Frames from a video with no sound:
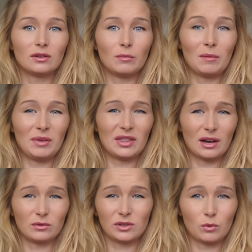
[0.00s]
So maybe
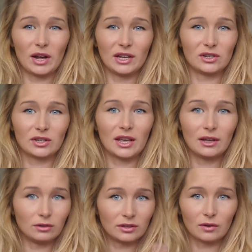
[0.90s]
that's why it just
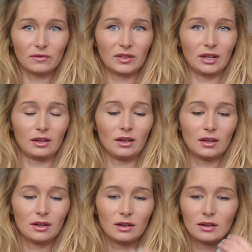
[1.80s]
killed off the
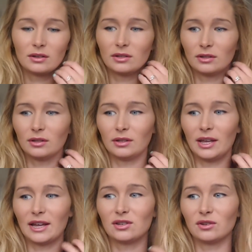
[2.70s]

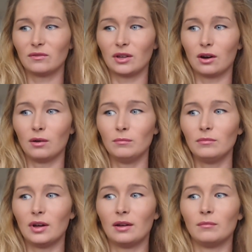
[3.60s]
edge of the
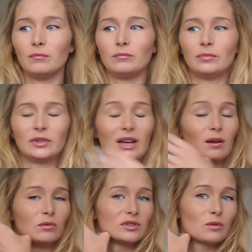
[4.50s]
gum, but
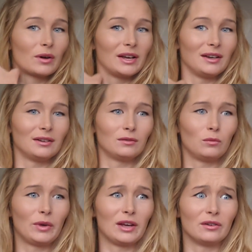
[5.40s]
that was quite
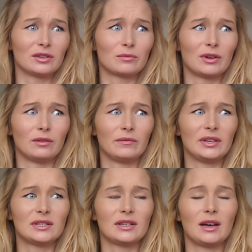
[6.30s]
weird as well,
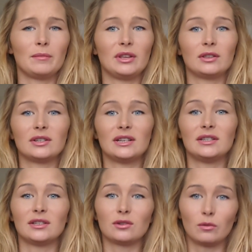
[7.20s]
obviously. I mean, the
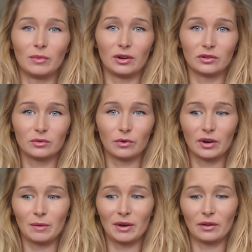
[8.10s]
dentist told me not to
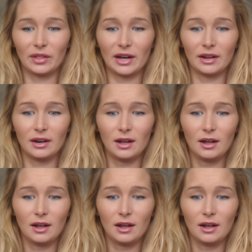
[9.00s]
worry about that